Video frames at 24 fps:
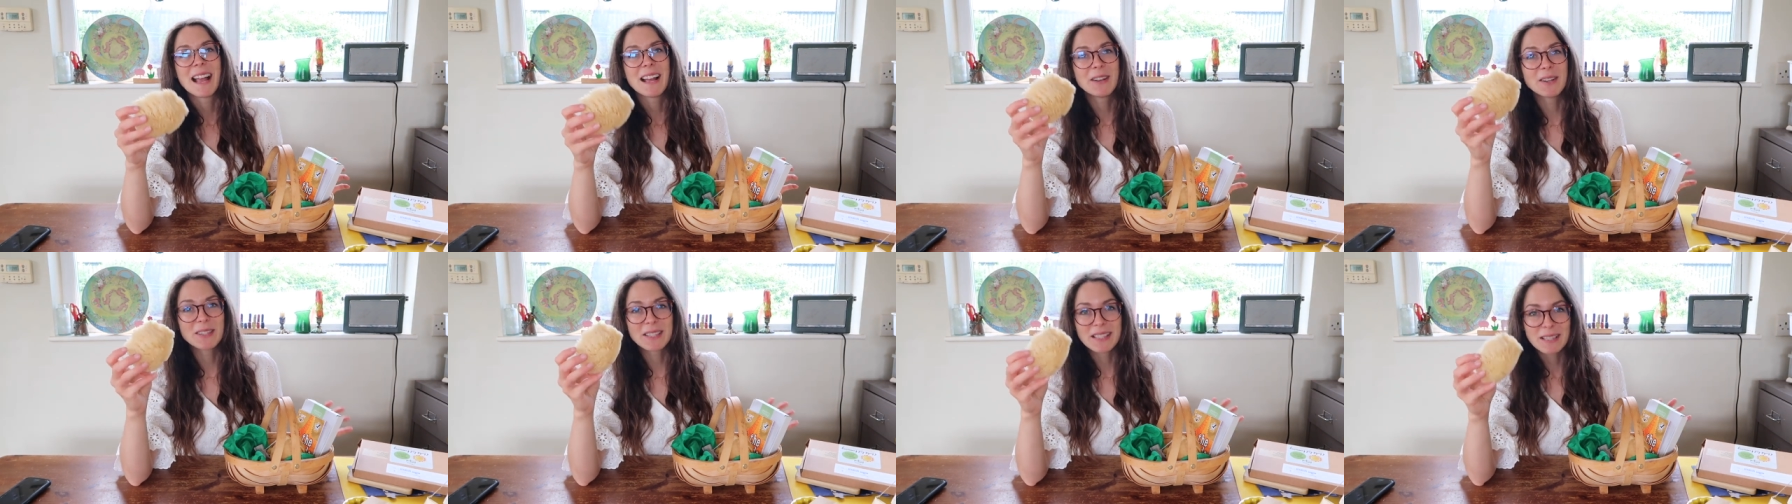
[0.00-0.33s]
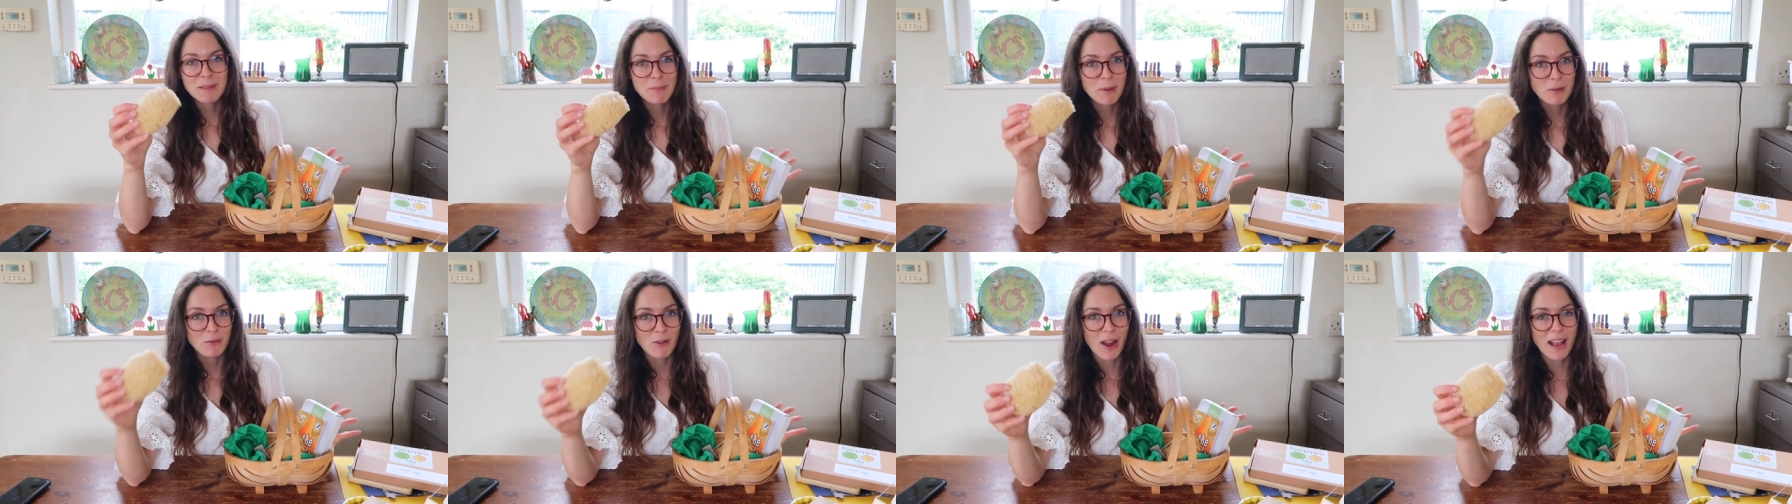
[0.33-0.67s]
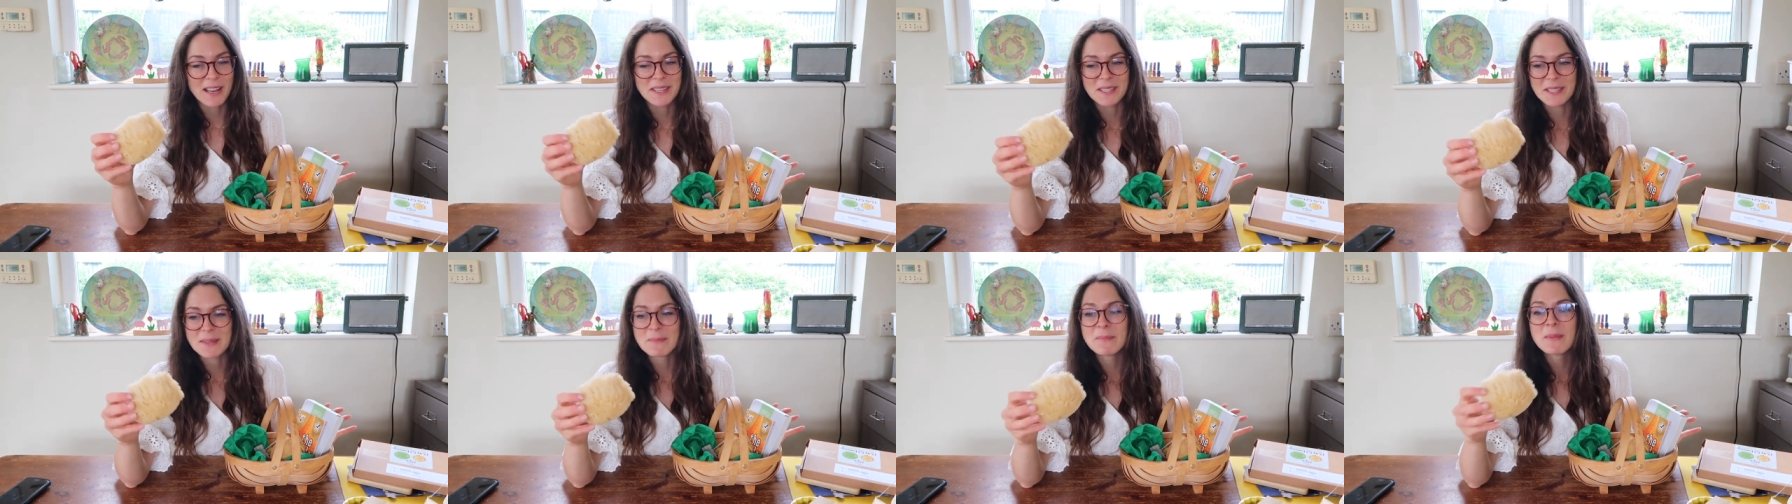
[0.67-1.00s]
I know it's a little bit
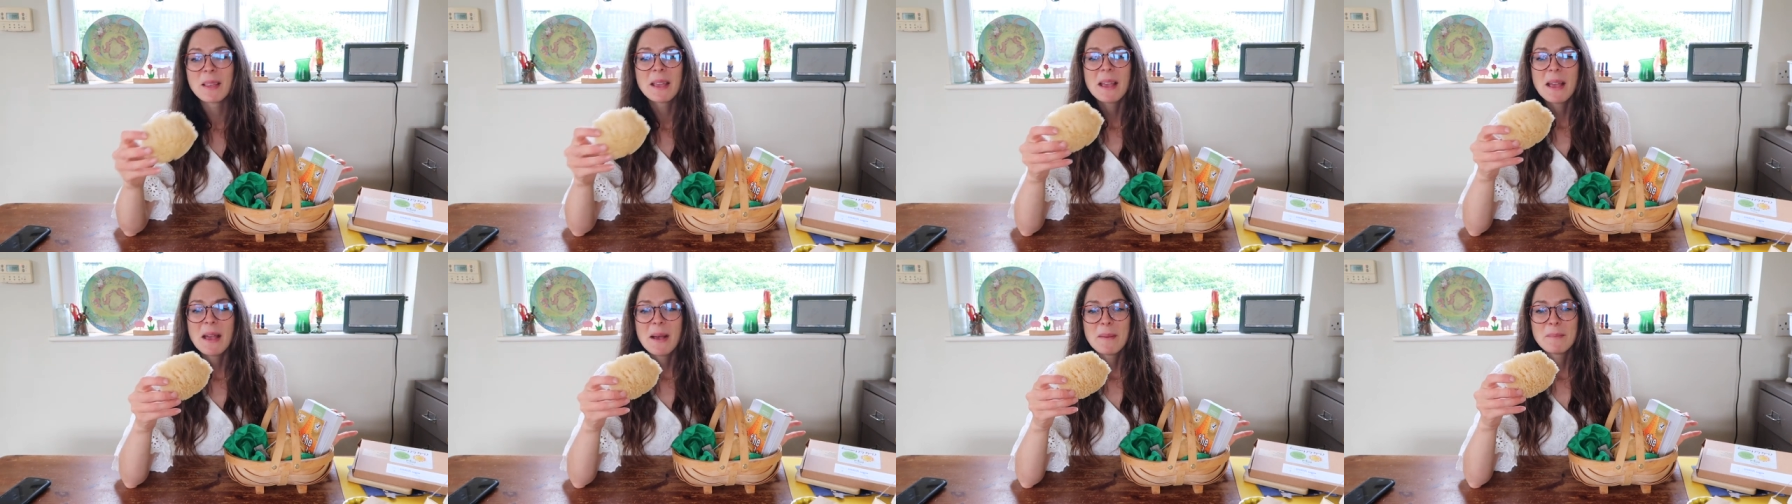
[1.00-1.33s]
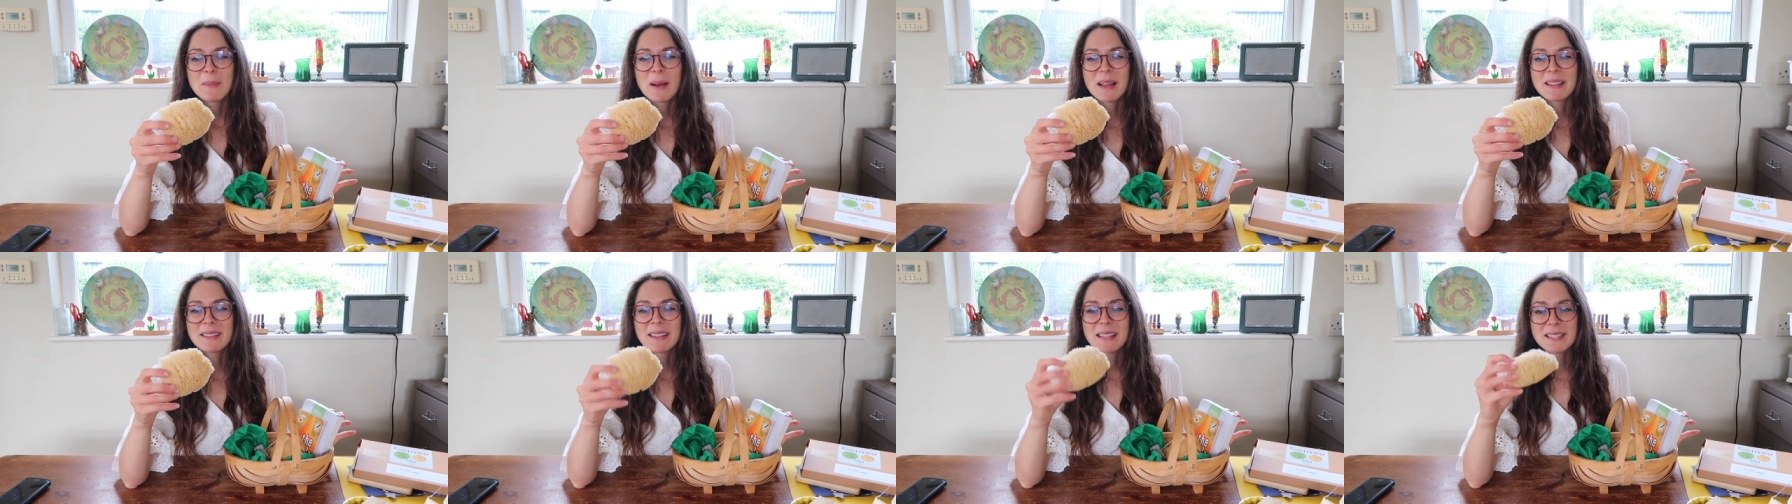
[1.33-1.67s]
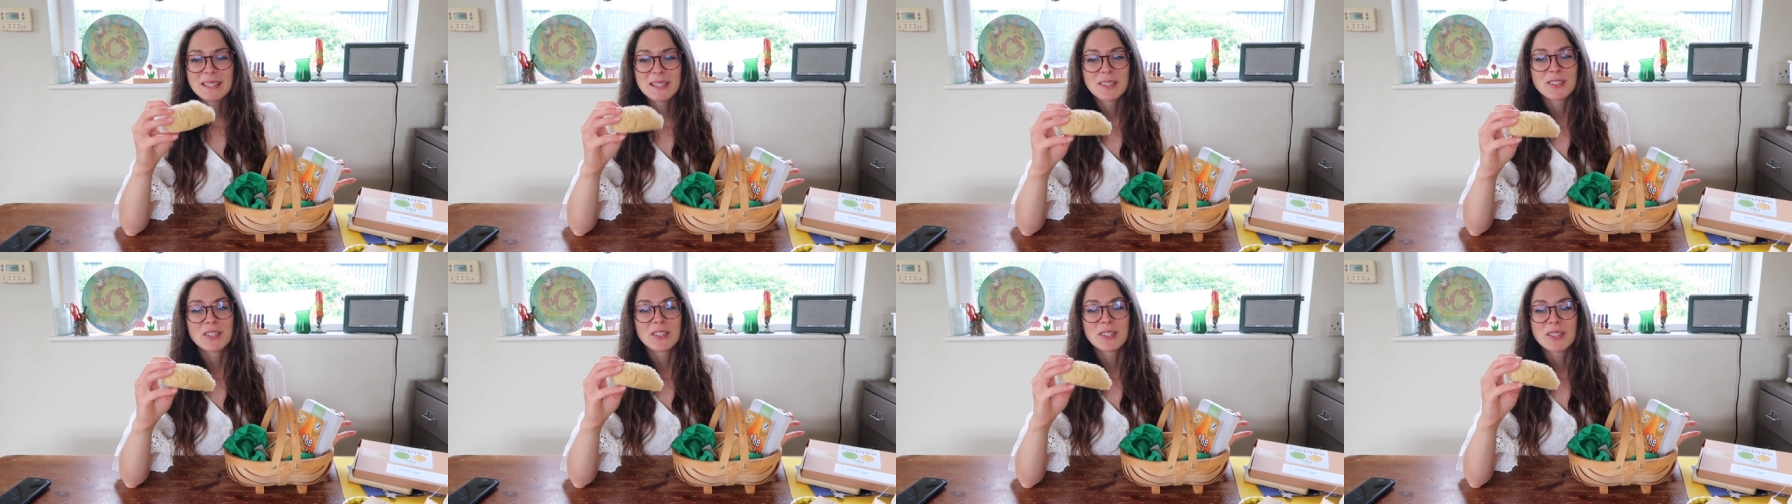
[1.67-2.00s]
random, but
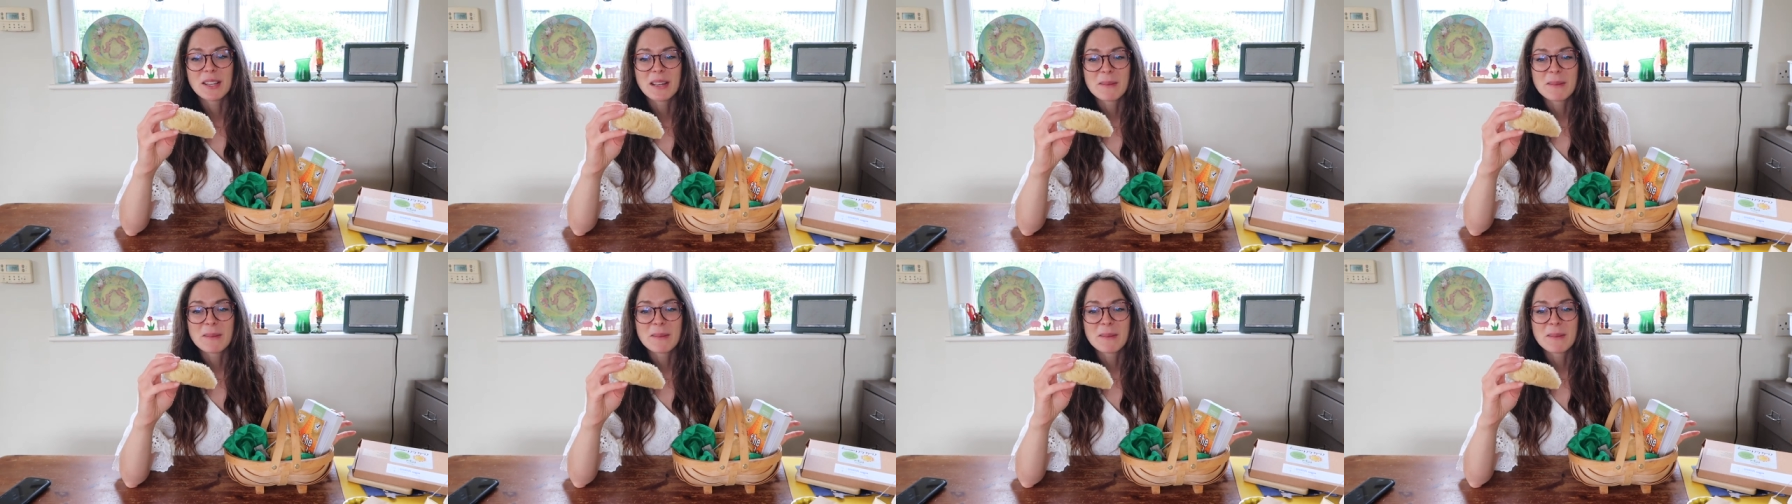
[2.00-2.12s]
this is just